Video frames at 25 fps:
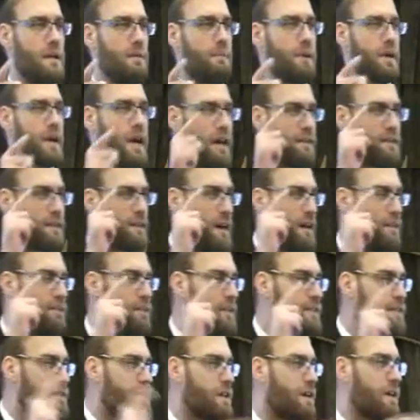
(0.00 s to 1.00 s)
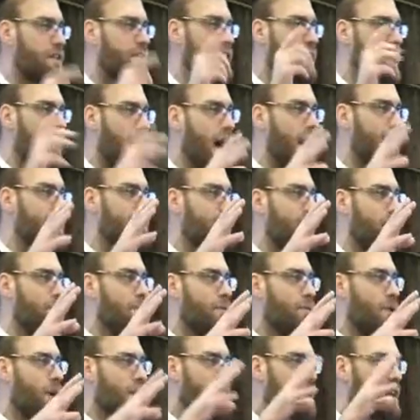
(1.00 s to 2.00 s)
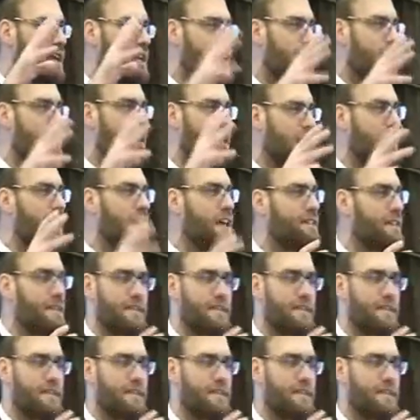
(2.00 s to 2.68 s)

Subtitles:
because he understood the concept of what chinuch is.